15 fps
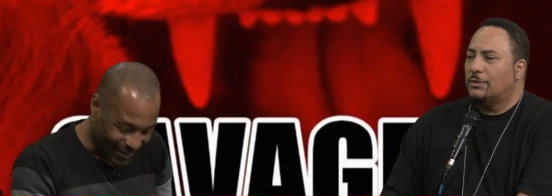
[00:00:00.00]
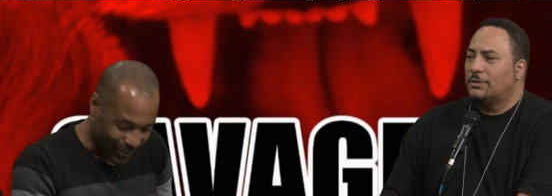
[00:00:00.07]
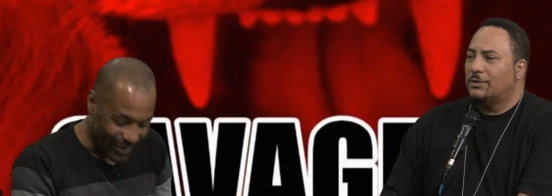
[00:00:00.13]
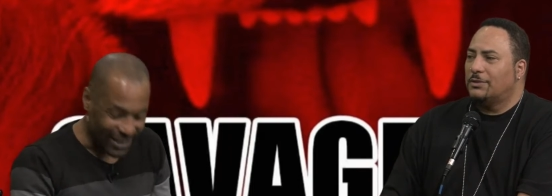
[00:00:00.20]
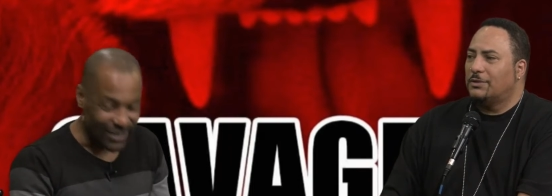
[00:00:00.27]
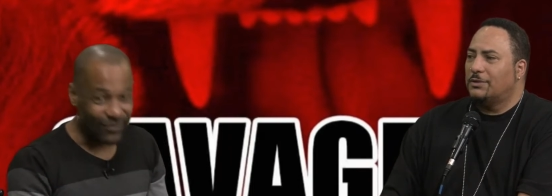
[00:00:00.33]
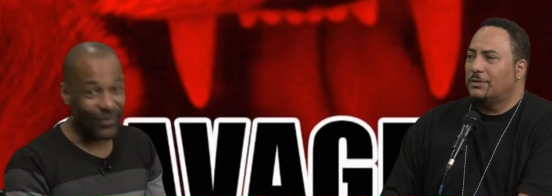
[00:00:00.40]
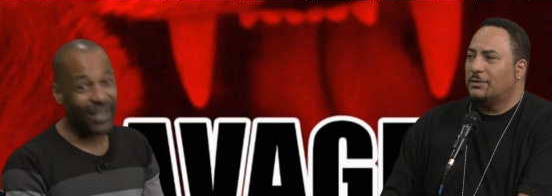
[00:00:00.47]
Speaker 1: when
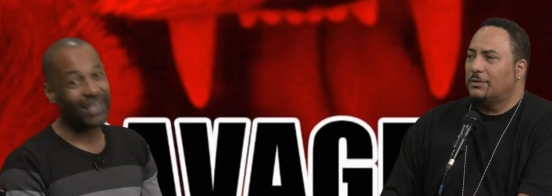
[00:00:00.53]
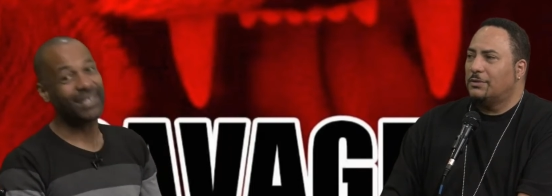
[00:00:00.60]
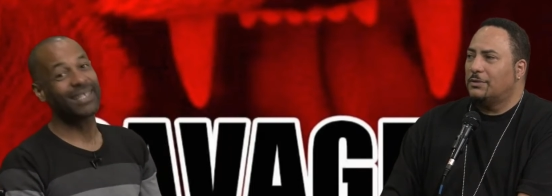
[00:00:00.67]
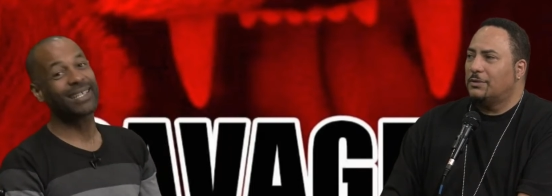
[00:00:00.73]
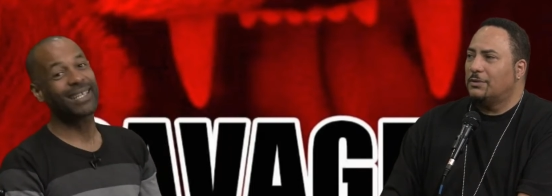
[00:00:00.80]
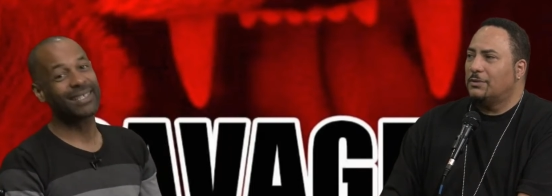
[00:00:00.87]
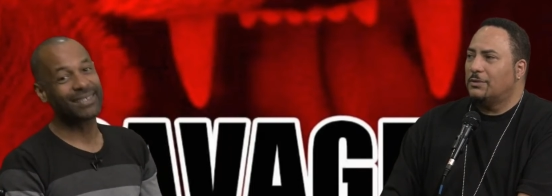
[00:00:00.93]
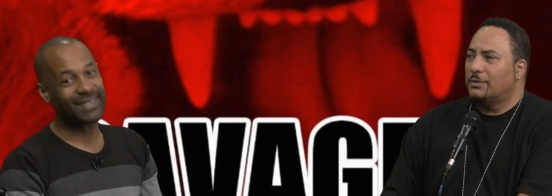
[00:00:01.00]
this finally
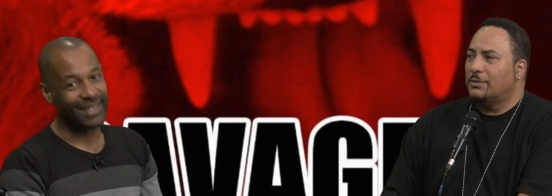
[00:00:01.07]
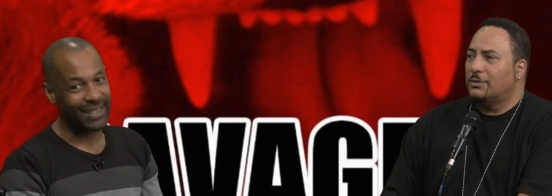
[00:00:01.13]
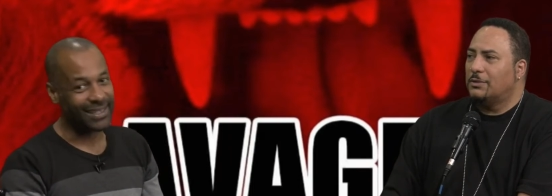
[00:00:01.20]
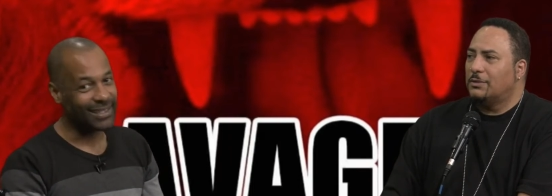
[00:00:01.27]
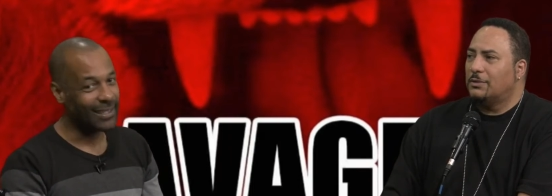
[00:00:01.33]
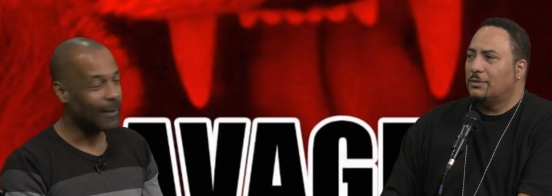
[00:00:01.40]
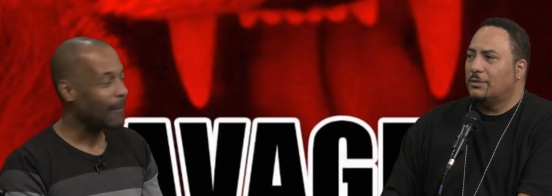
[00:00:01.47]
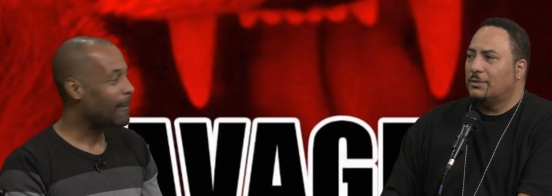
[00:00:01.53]
kicks in.
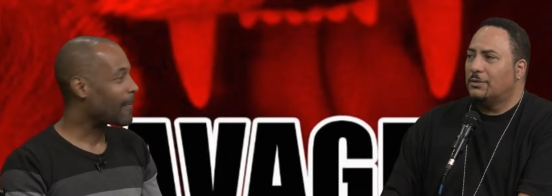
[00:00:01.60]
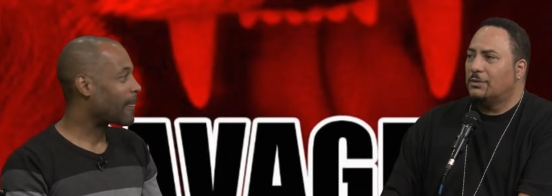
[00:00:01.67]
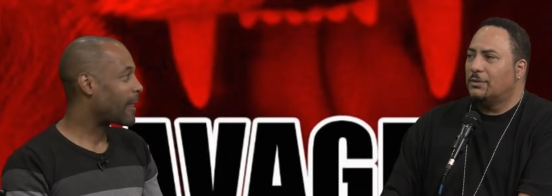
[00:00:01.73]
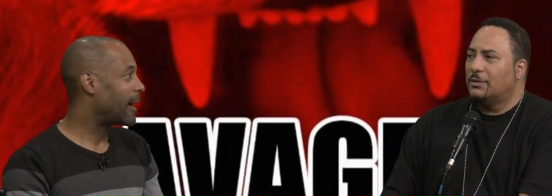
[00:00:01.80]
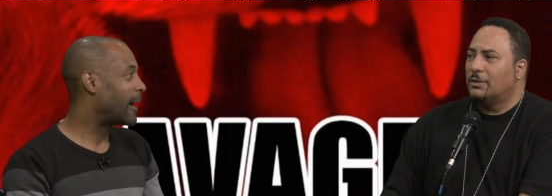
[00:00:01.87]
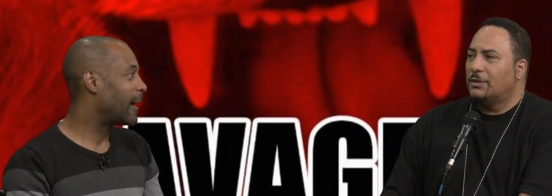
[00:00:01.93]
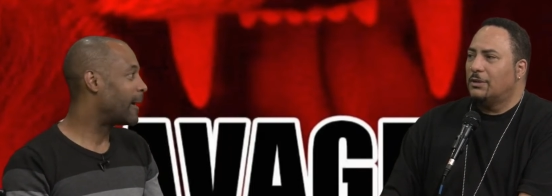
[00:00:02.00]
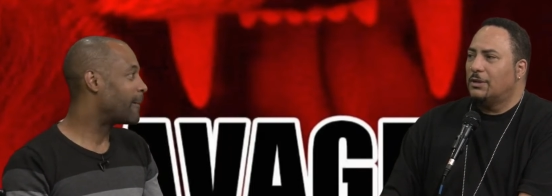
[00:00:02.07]

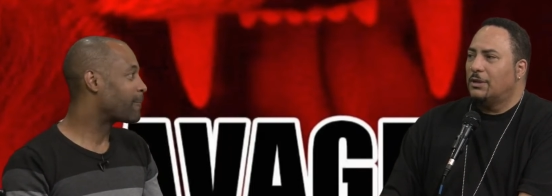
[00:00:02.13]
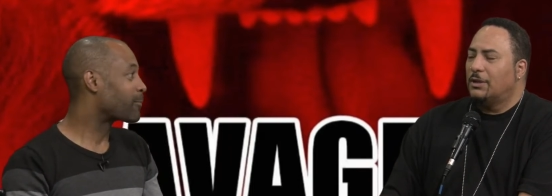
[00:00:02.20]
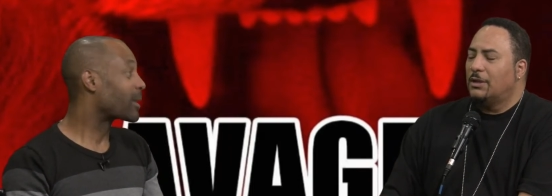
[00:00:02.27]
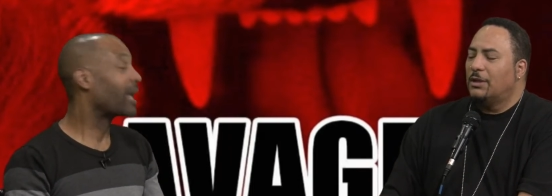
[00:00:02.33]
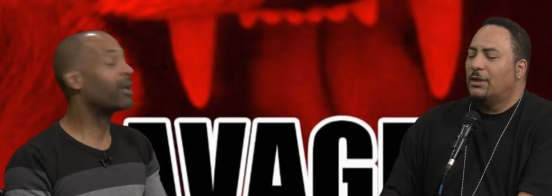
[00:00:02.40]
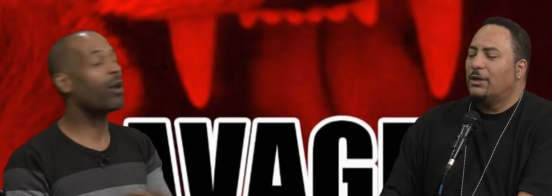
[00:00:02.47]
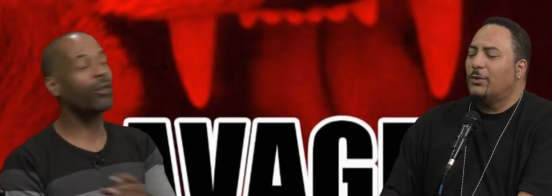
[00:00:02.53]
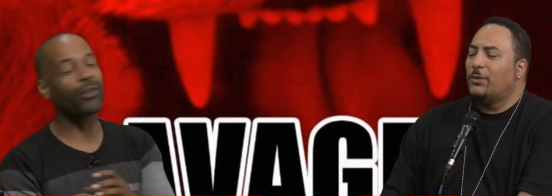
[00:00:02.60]
Um,
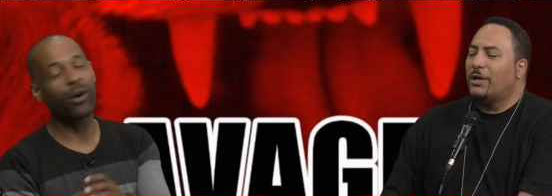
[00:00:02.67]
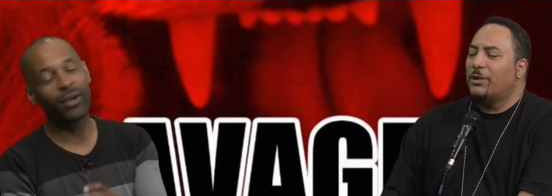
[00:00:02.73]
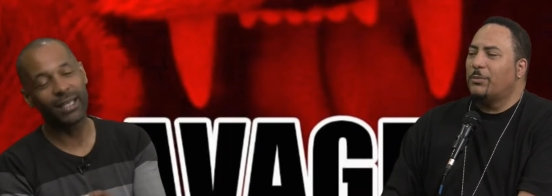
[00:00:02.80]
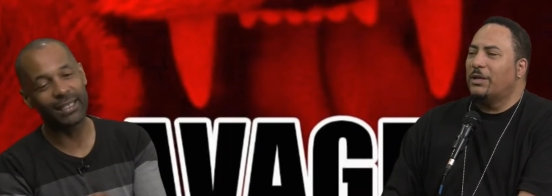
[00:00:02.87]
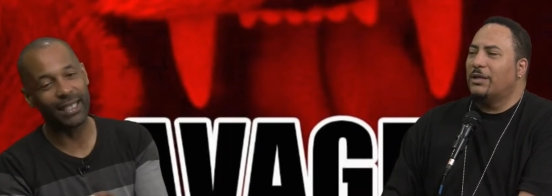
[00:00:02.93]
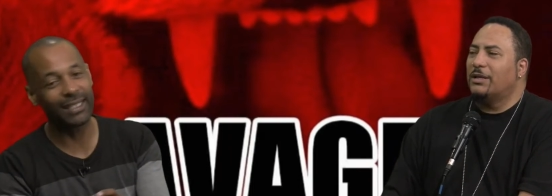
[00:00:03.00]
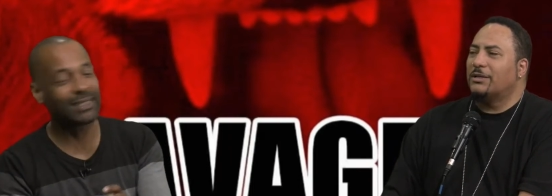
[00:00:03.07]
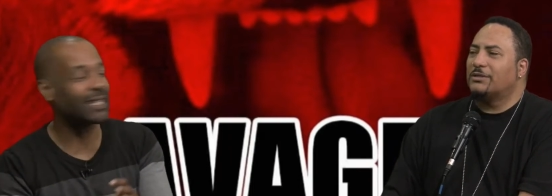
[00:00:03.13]
and although it,
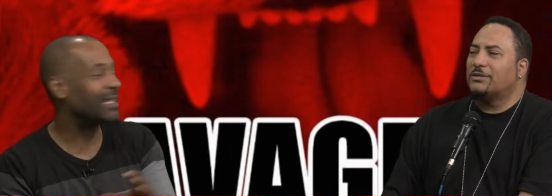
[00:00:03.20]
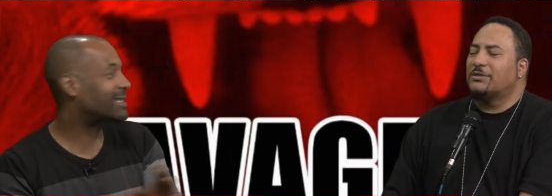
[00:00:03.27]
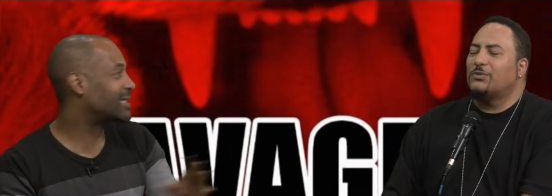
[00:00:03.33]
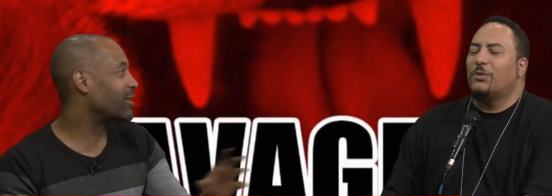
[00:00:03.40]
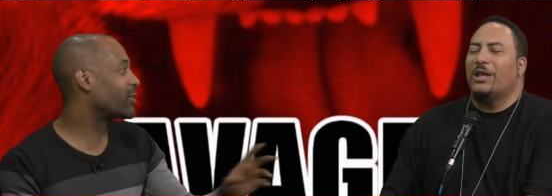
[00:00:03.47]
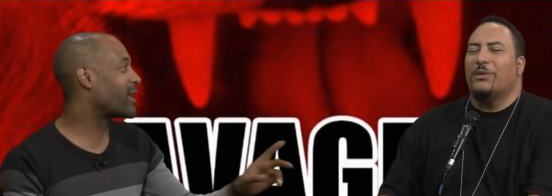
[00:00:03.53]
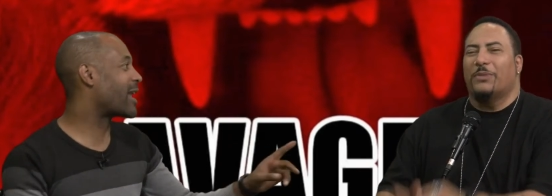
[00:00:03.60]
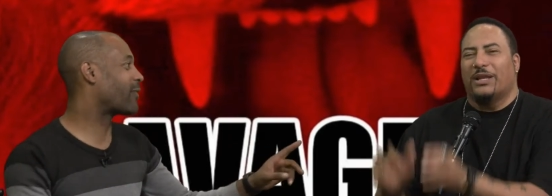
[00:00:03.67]
it's, it's
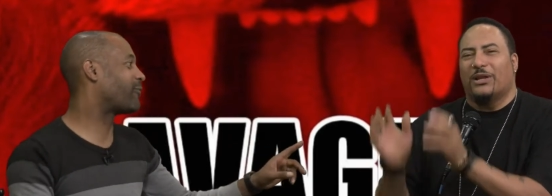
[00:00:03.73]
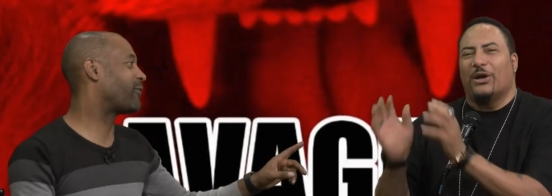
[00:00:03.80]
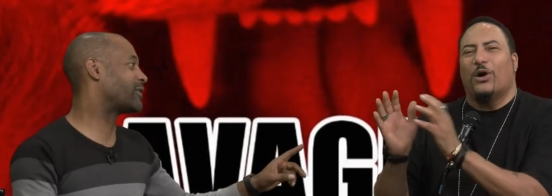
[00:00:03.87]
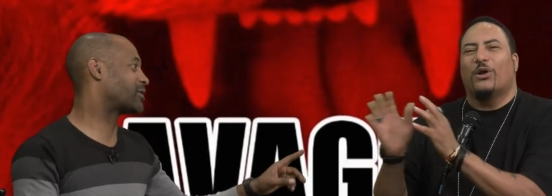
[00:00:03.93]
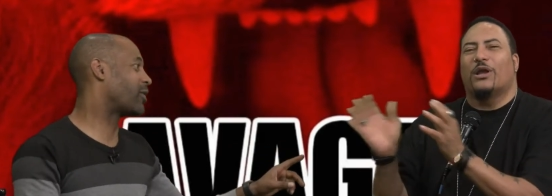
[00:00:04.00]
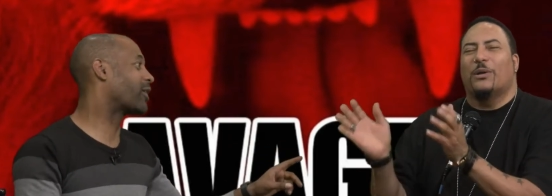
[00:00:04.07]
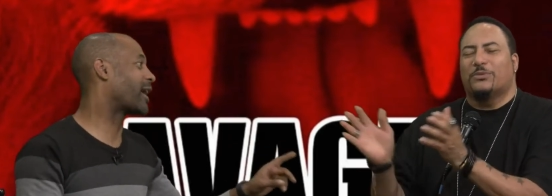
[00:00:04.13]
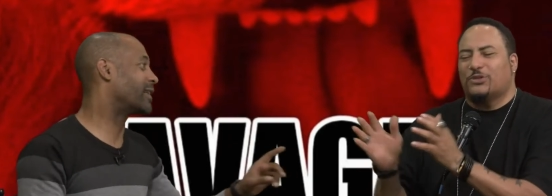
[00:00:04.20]
still not official, okay.